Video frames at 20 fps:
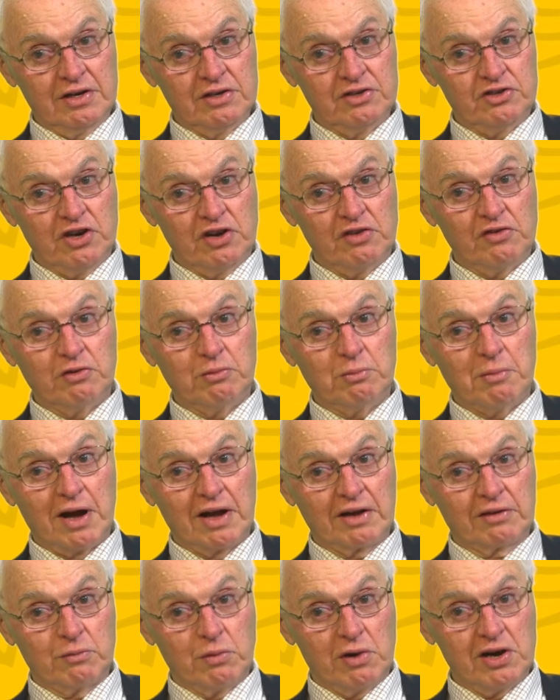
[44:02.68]
General
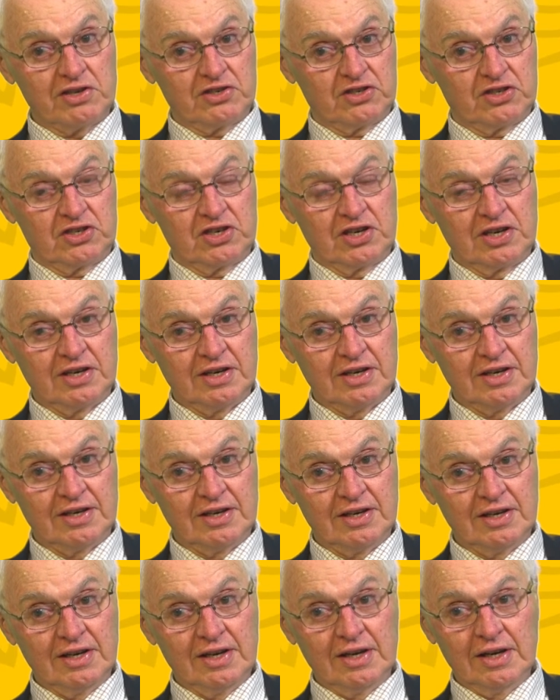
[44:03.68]
Mike West.
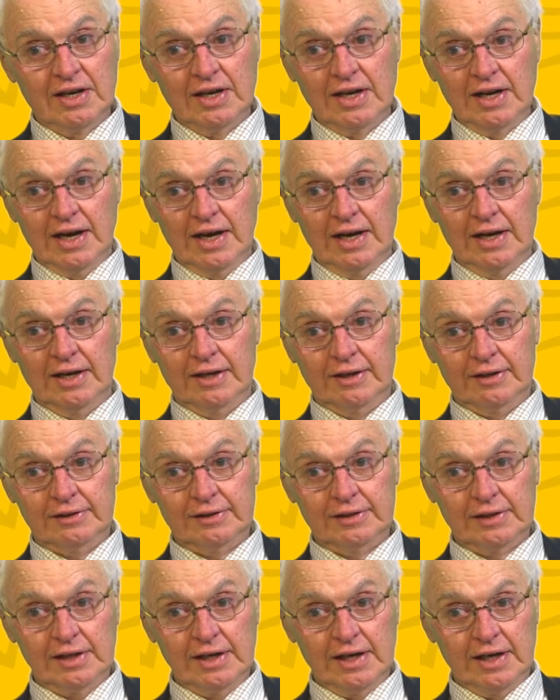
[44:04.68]

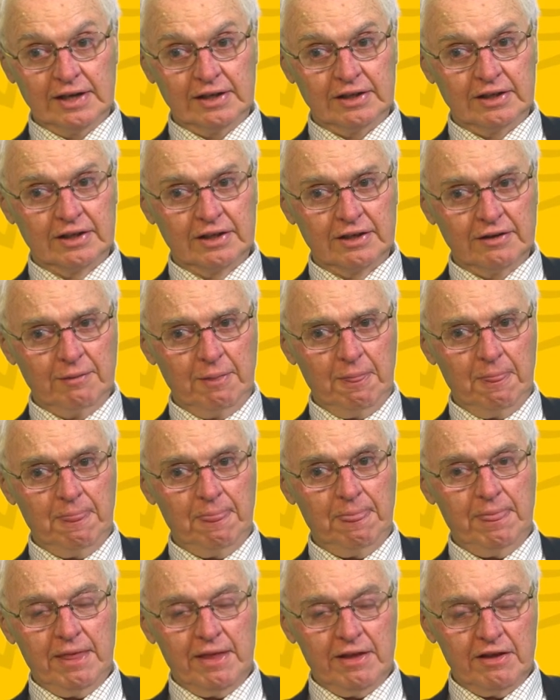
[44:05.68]
And
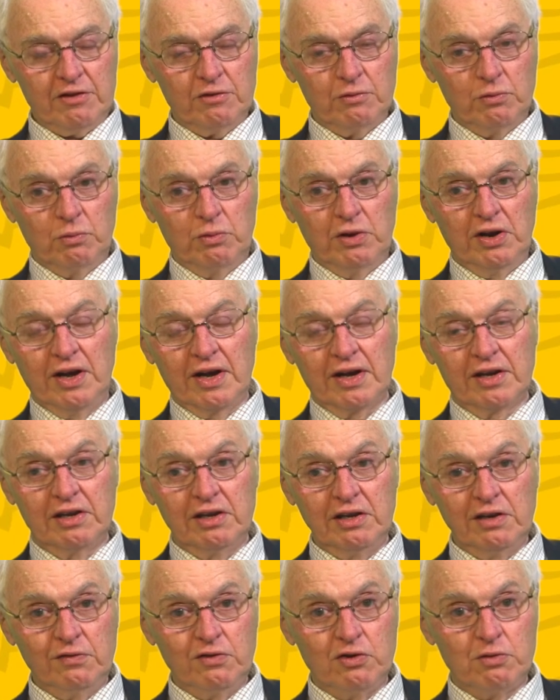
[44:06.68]
when I could
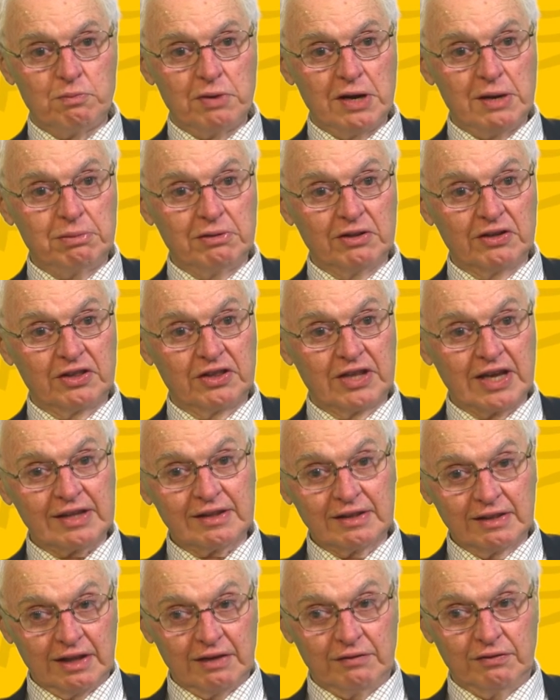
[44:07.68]
interview people at
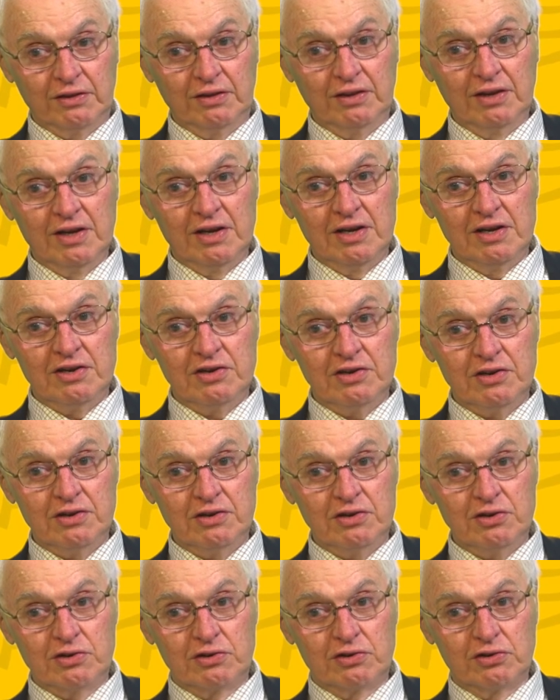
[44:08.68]
that level,
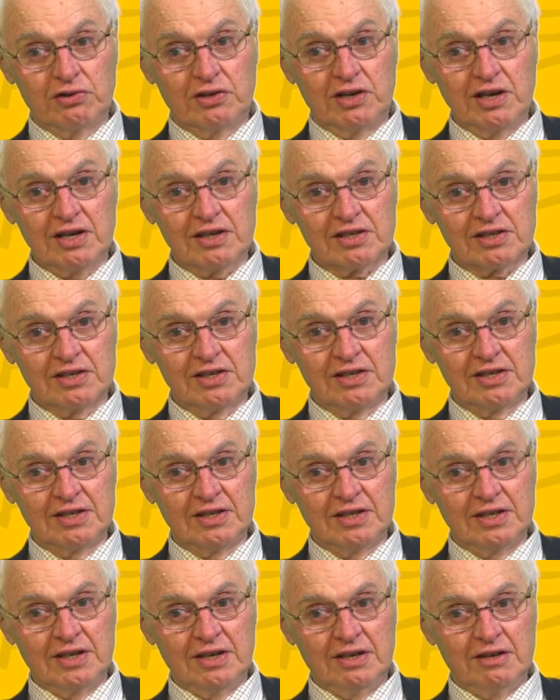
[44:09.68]
you could get
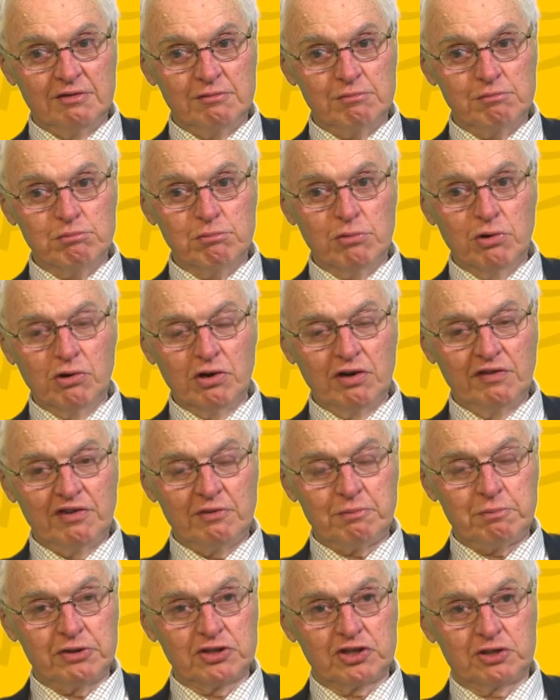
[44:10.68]
more of a
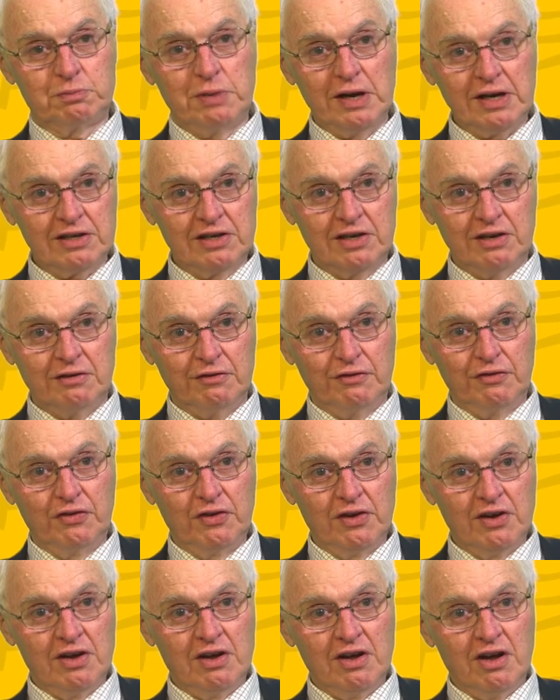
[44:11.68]
perspective
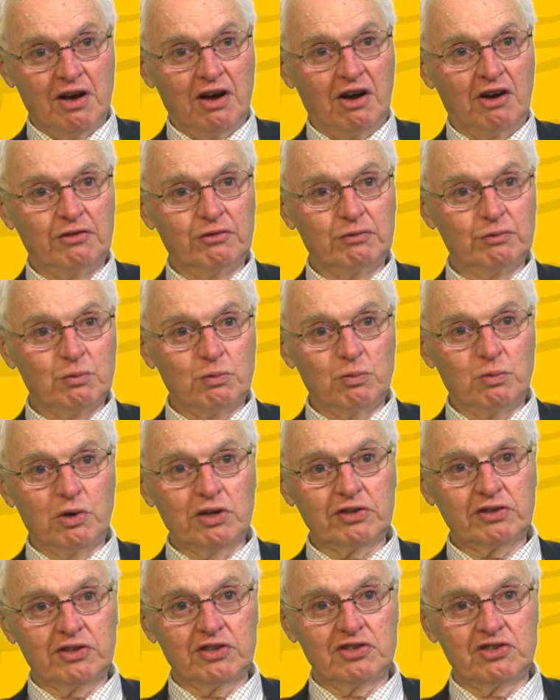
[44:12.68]
on
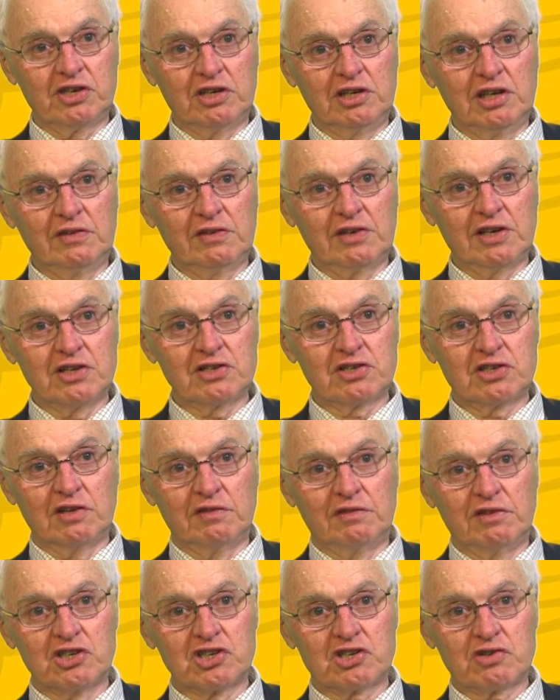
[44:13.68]
what the significance
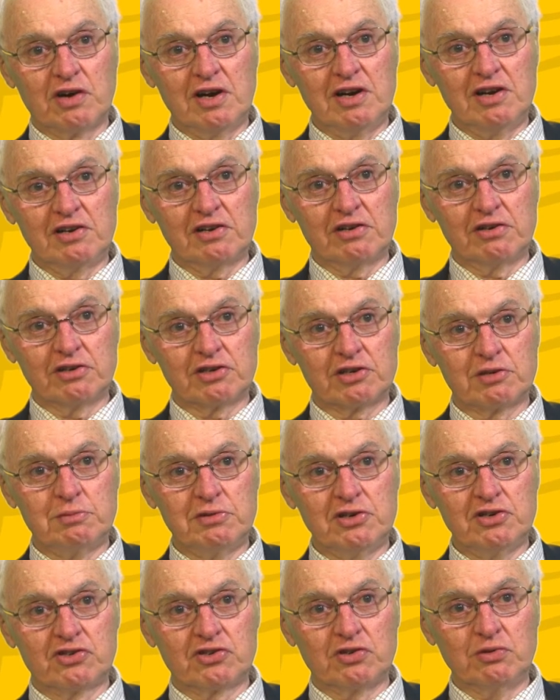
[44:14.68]
of the Australian
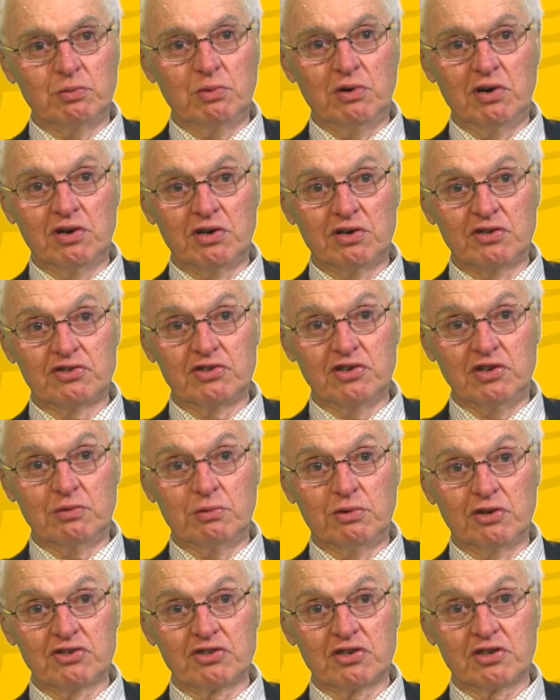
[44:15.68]
contribution was. You know,
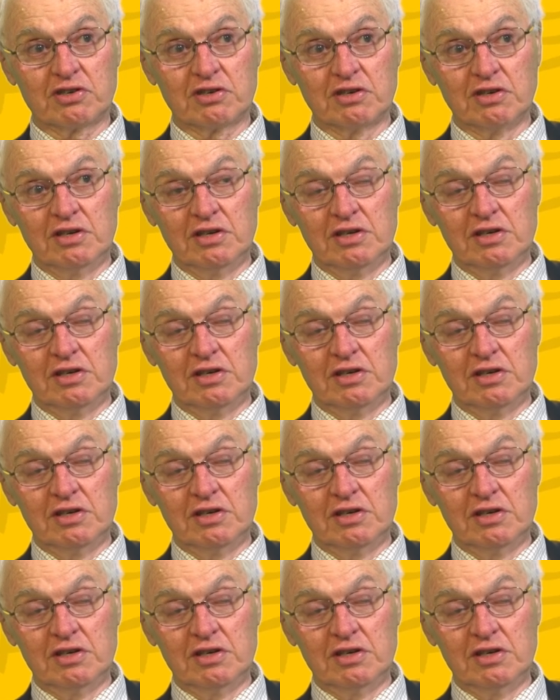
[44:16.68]
was it